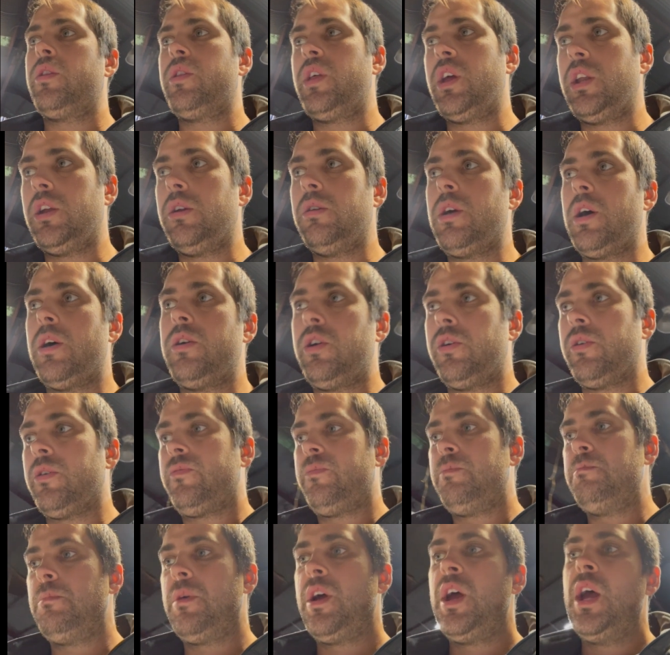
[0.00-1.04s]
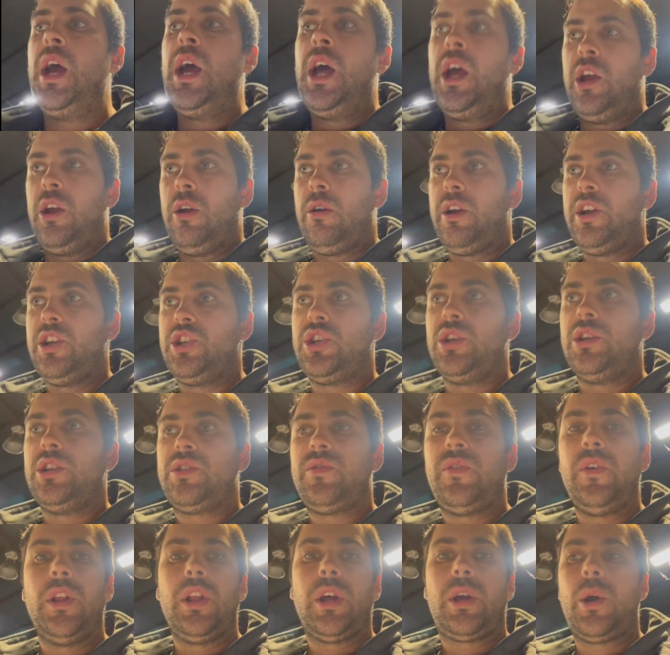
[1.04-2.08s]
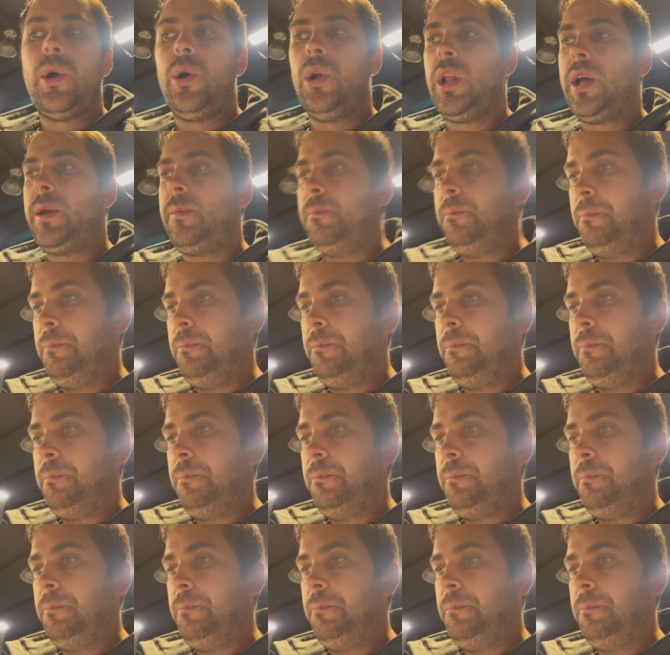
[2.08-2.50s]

then you know your engine is full of coolant.